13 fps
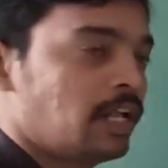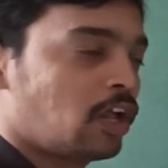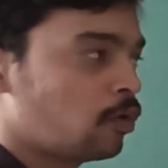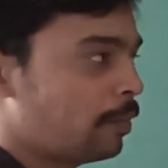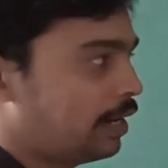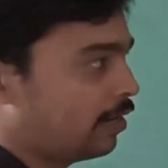
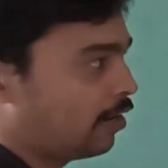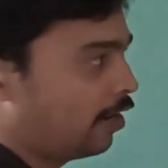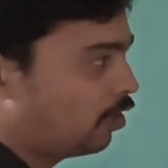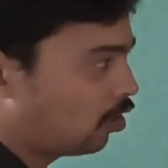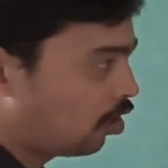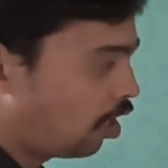aromatic
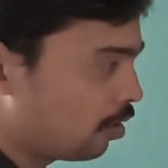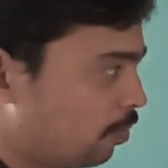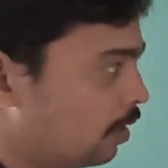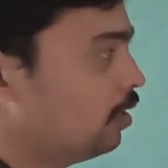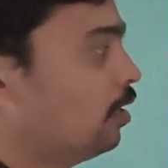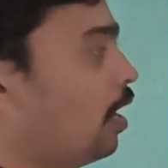
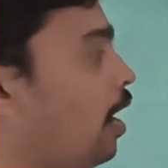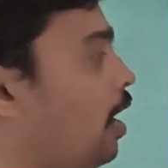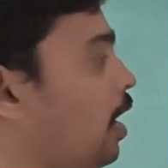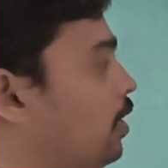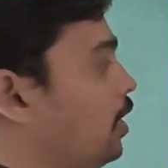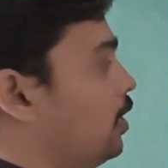hydrocarbon,
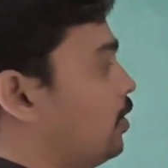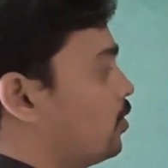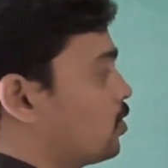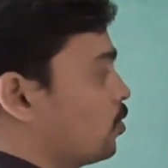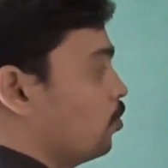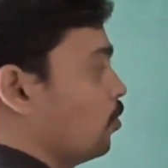and
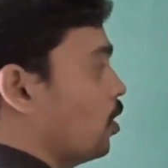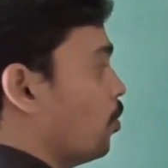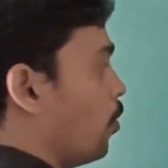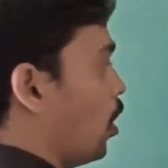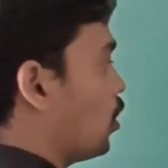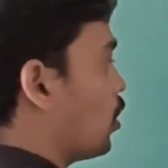its
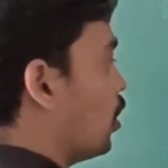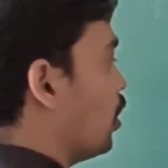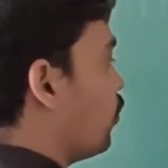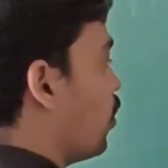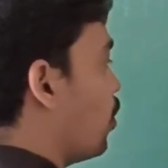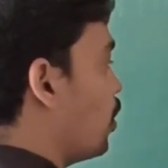molecular
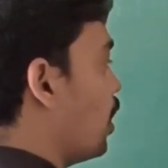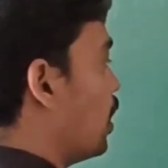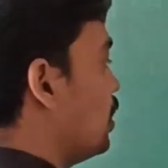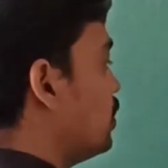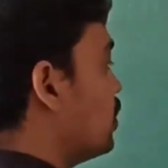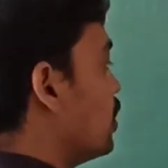formula is